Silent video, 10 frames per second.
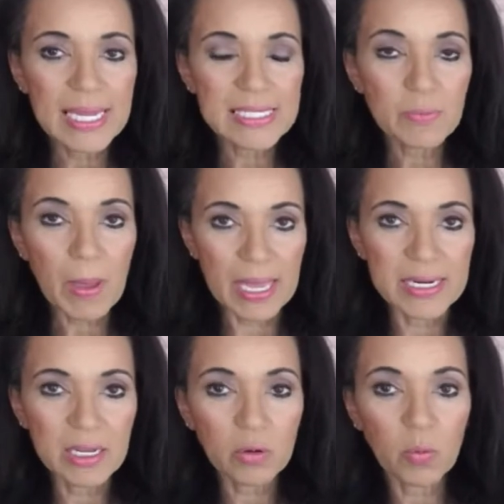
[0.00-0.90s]

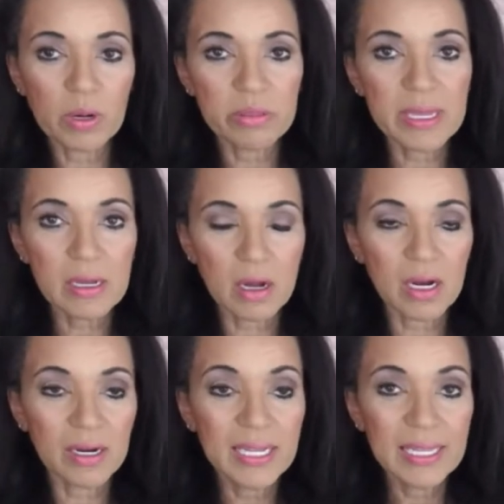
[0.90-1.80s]
depending on where they
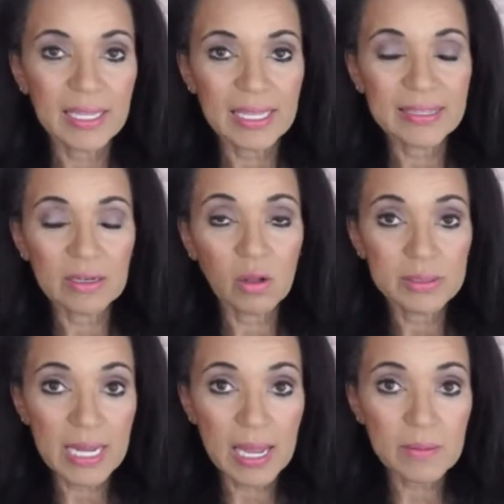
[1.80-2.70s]
are in the
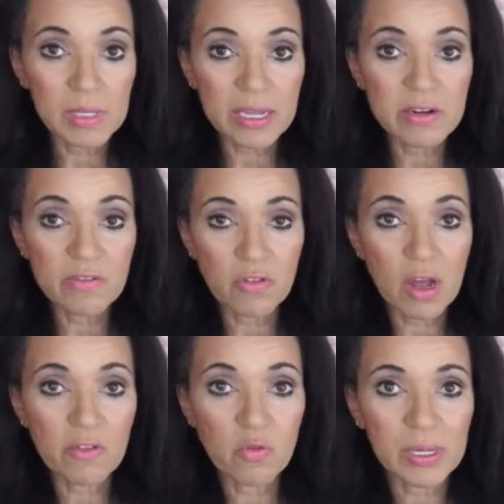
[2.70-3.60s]
whole timeline
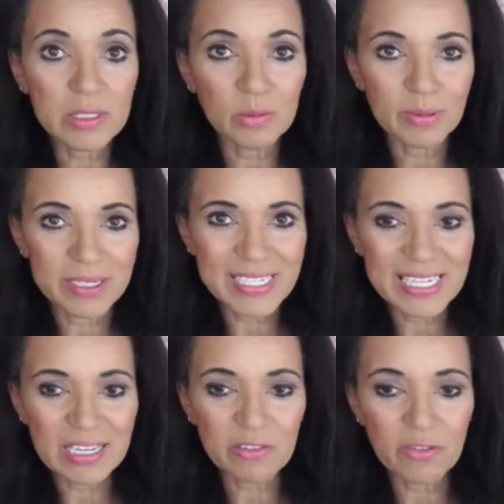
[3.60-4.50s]
of what you want to
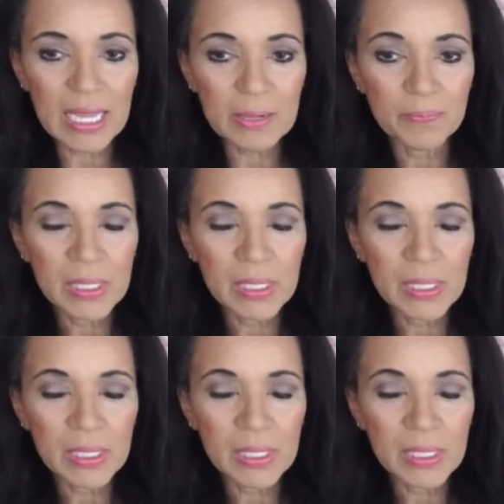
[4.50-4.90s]
convey.